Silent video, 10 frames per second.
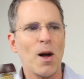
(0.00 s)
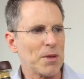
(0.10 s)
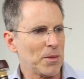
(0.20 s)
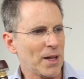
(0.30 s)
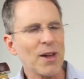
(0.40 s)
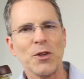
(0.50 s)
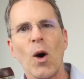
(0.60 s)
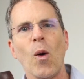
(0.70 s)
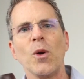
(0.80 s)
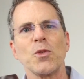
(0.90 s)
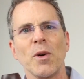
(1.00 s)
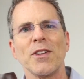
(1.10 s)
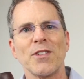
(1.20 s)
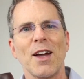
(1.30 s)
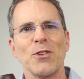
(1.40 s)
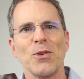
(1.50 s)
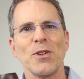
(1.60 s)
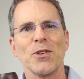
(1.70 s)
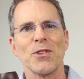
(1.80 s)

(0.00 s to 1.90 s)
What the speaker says: I'll know which one is Stagg Jr.